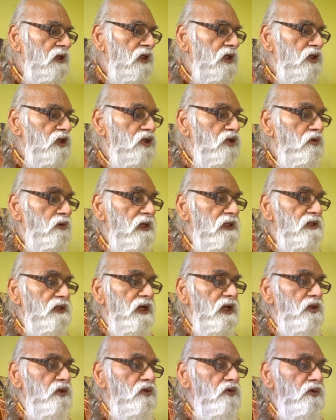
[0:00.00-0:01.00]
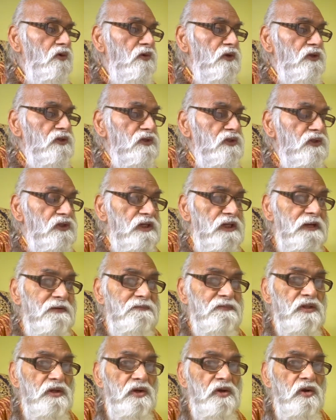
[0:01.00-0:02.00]
Shvetketu
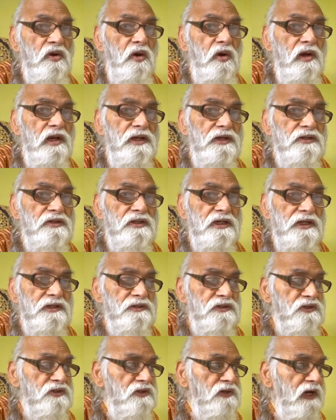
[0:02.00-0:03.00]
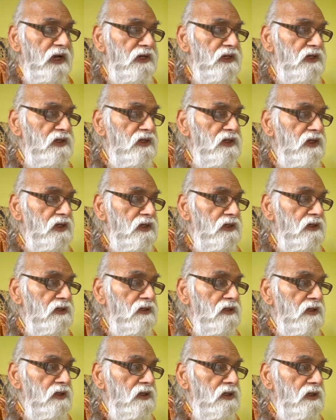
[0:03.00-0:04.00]
received the knowledge enshrined
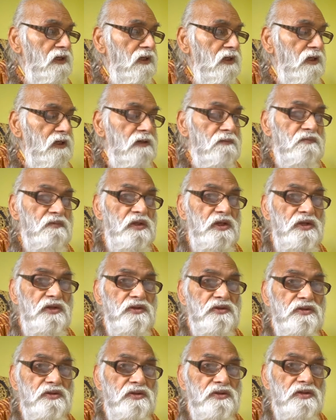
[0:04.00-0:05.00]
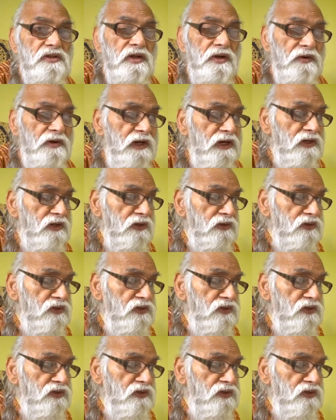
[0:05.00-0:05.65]
in these great